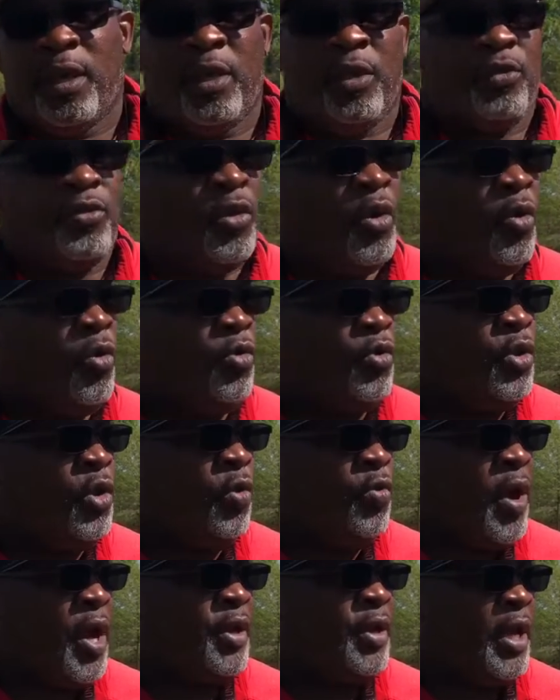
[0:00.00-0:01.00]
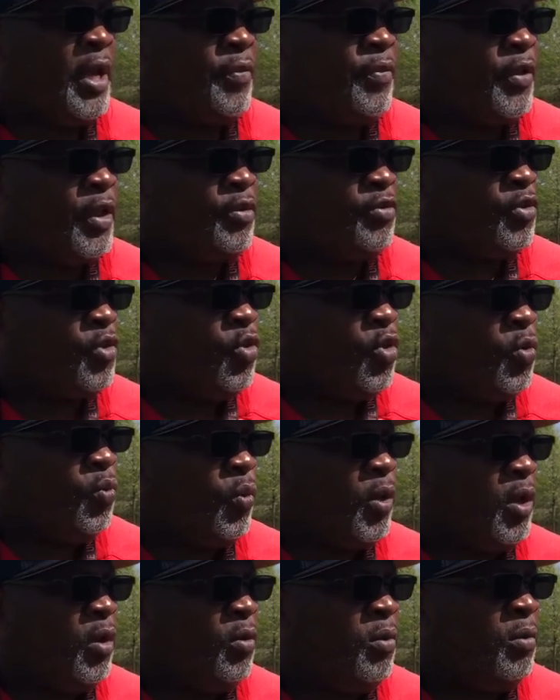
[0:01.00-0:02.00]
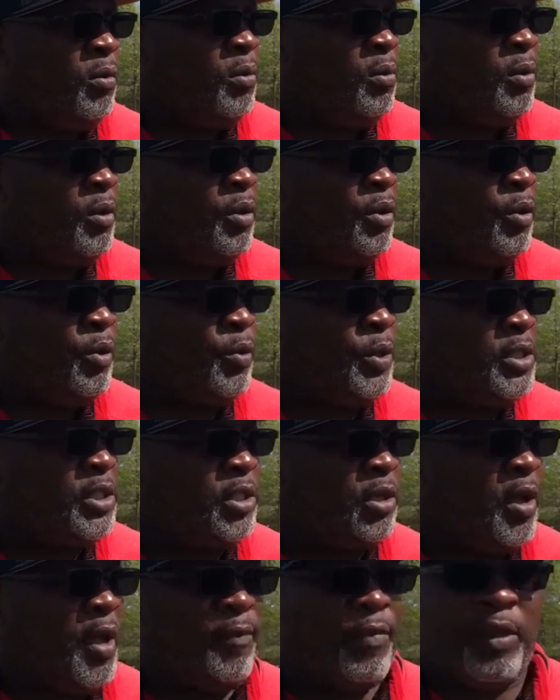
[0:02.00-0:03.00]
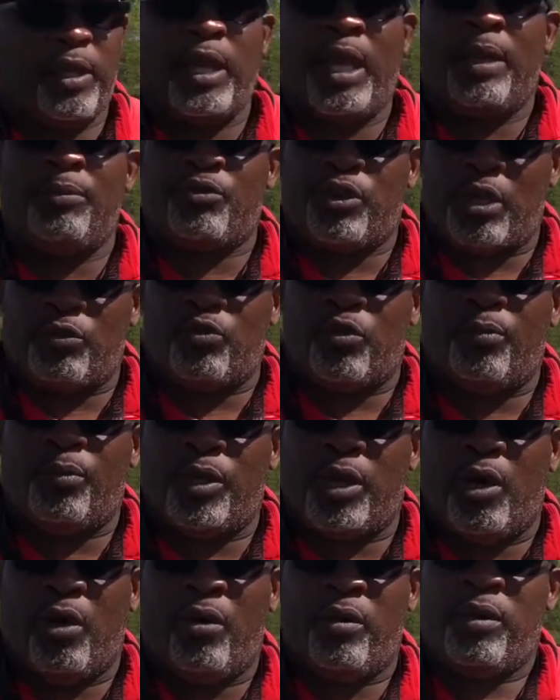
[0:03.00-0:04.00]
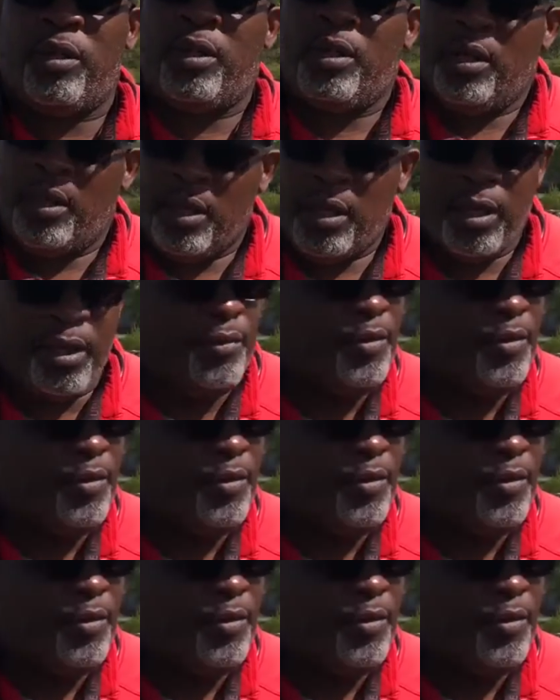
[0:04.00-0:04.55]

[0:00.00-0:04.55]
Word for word: So, you know, right now things are going well. We still have the game scheduled to be on. Okay.